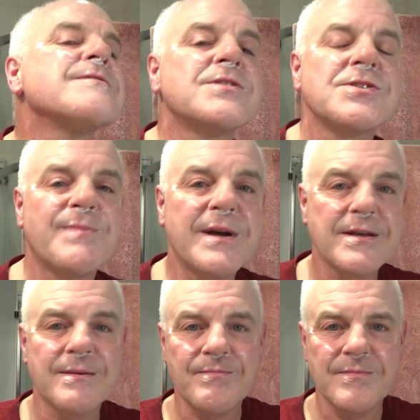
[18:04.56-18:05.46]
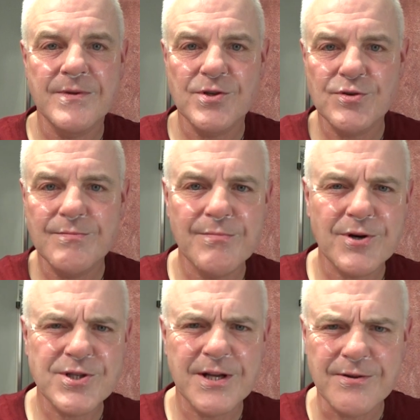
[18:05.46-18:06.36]
if you just buy the soap and
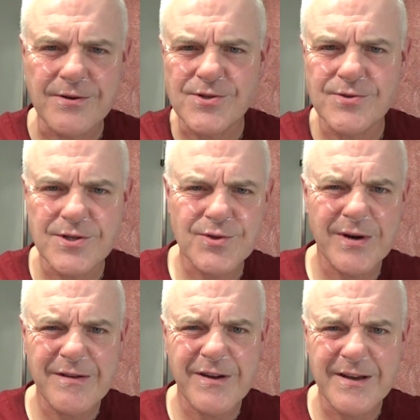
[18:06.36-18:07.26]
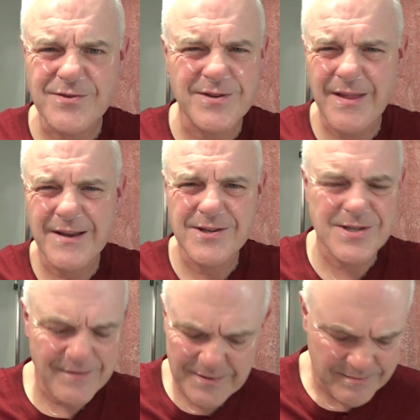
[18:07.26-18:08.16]
brush stand on its own, it's $25. So I think you're
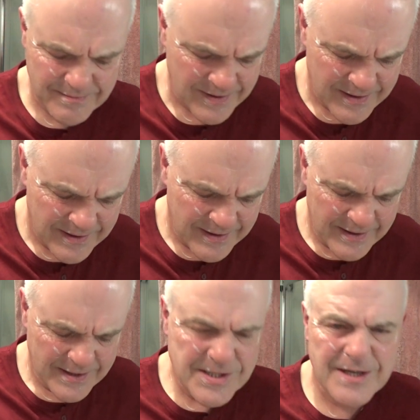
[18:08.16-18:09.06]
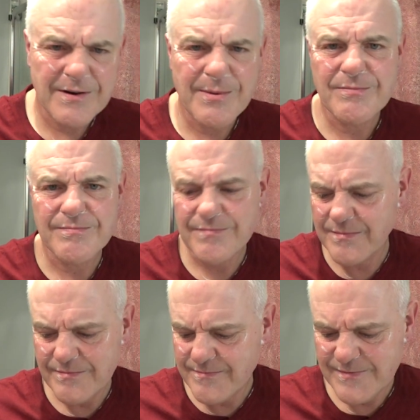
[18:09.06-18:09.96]
saving about
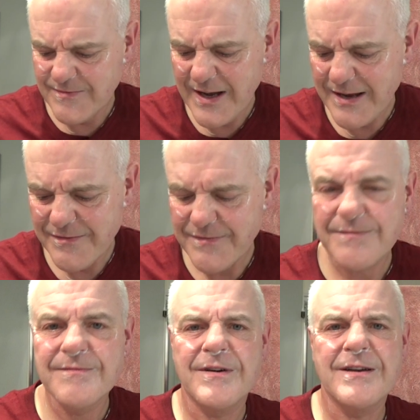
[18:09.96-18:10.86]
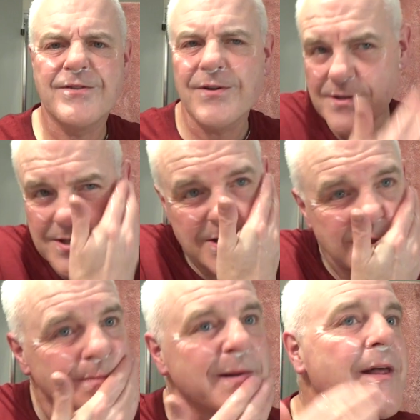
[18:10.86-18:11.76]
$5,
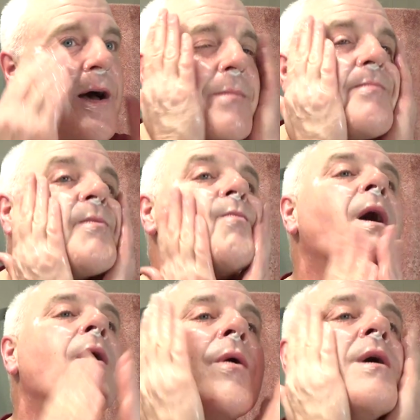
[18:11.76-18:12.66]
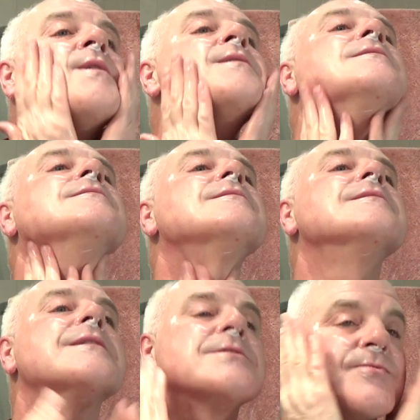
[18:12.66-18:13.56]
something like that. Wow,
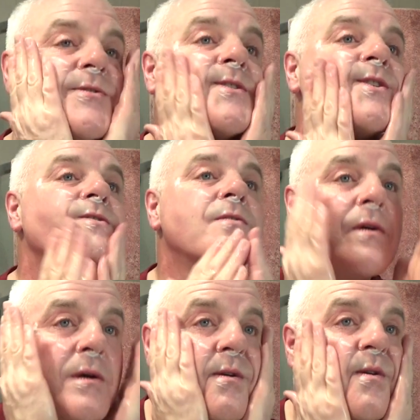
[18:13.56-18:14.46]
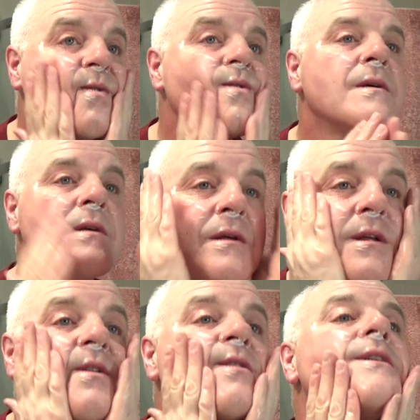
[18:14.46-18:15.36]
that's really good.
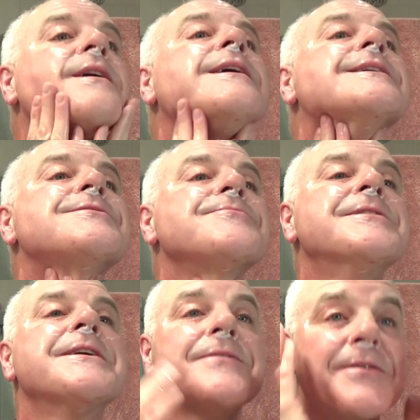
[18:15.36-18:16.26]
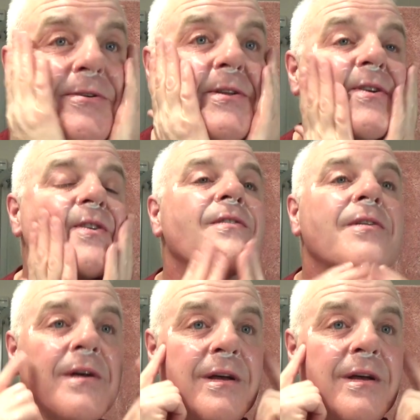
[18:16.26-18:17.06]
That's really, really good.